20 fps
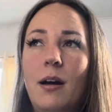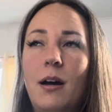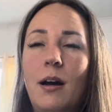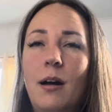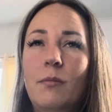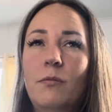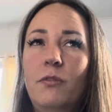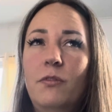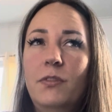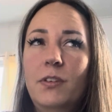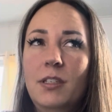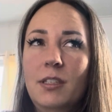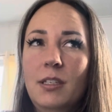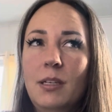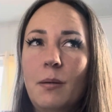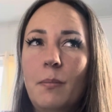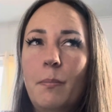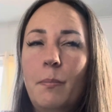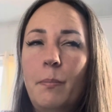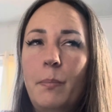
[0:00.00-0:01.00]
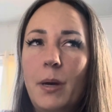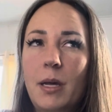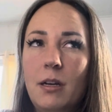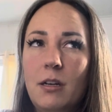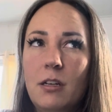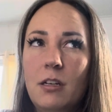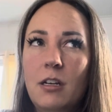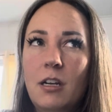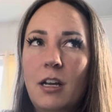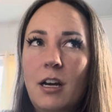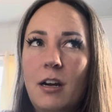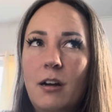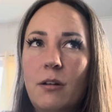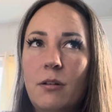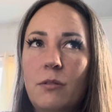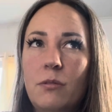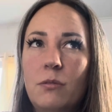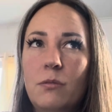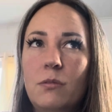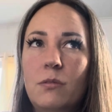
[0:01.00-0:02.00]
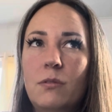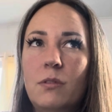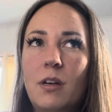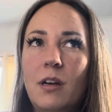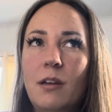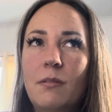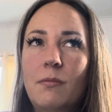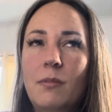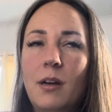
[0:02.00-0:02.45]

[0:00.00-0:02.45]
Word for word: I'm feeling better now. I'm,